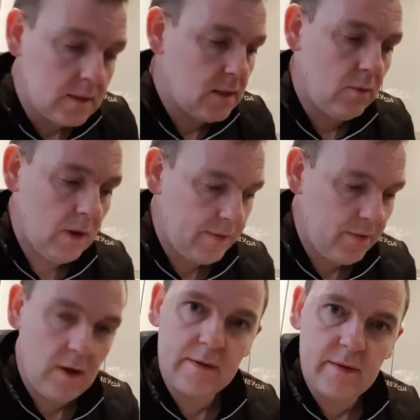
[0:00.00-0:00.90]
So what I
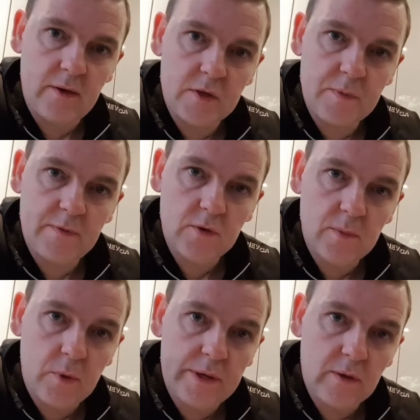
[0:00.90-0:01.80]
thought I'd do just before
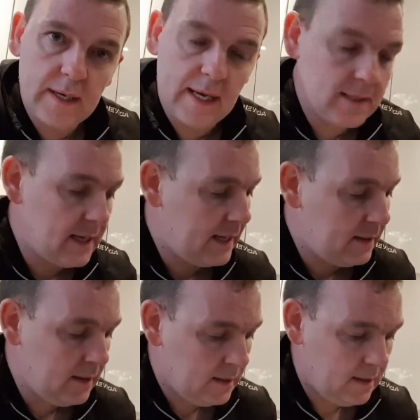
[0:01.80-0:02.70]
the boil kicks in
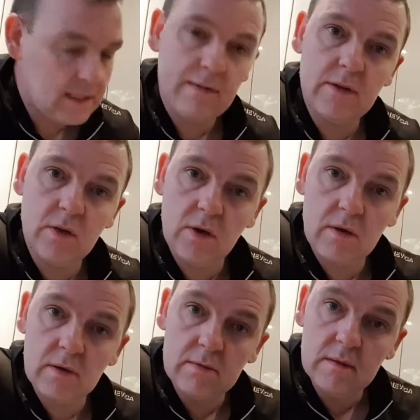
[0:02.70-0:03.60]
is have a look
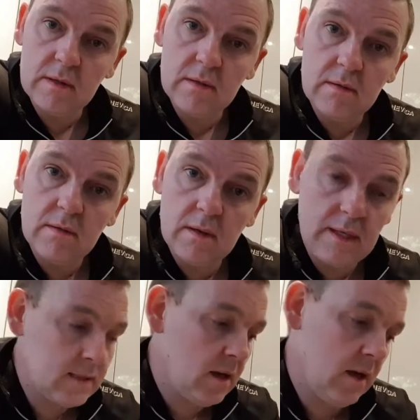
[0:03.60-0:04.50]
at
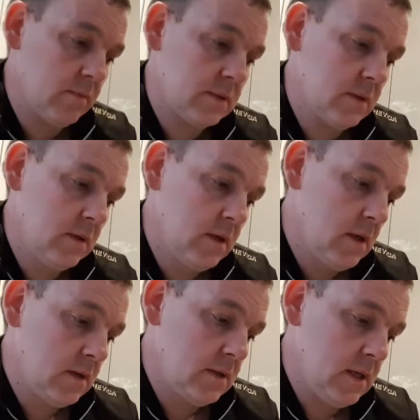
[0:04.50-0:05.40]
these hops.
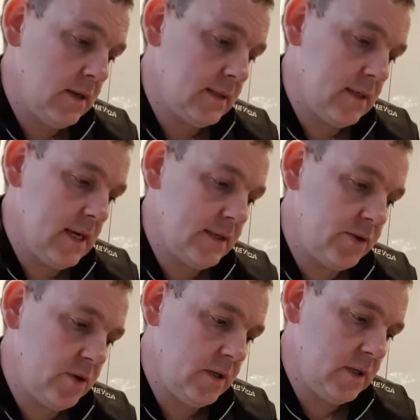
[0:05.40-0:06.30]
So it says
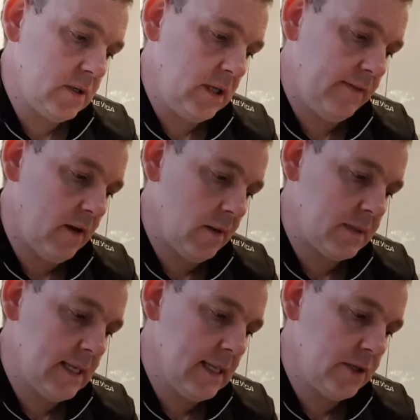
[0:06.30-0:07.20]
Choicest Leaf
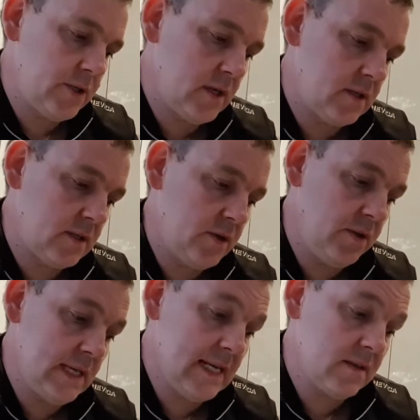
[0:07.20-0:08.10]
Hops Challenger
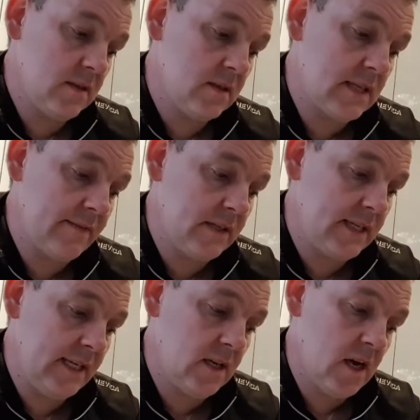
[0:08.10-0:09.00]

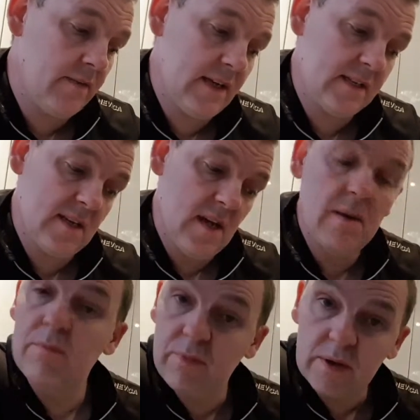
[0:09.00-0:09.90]
2017 harvest,
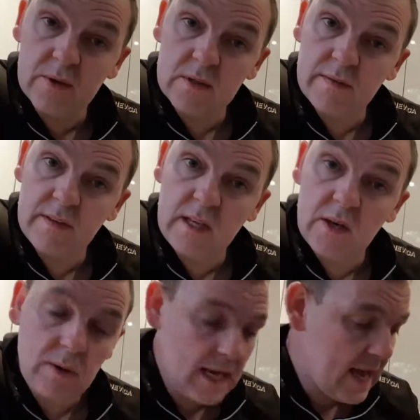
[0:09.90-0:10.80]
product of
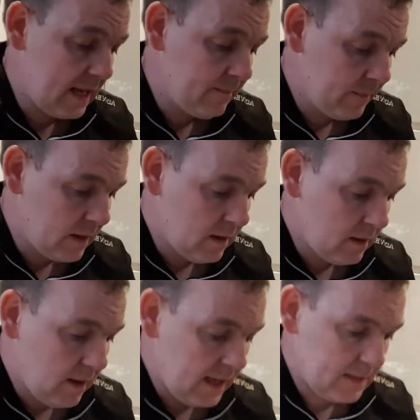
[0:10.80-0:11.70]
the UK.
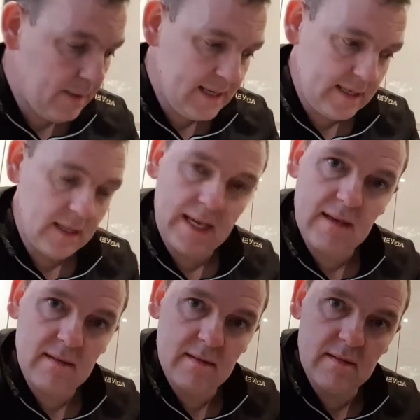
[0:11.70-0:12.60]
And it's basically
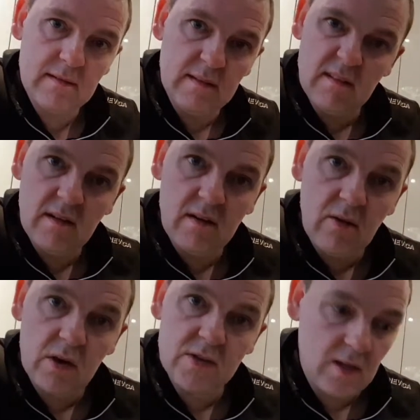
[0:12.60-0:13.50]
a
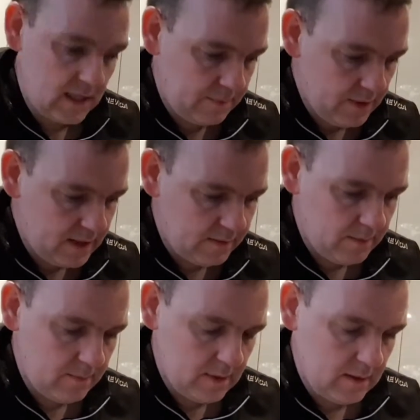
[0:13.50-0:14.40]
rock solid brick of
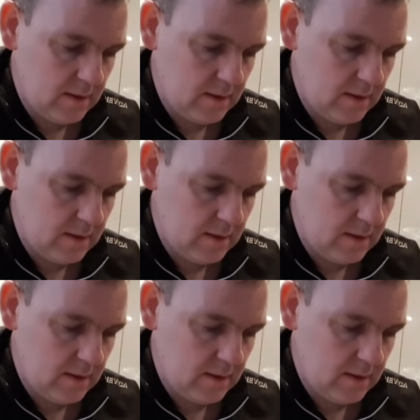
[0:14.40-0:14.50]
them.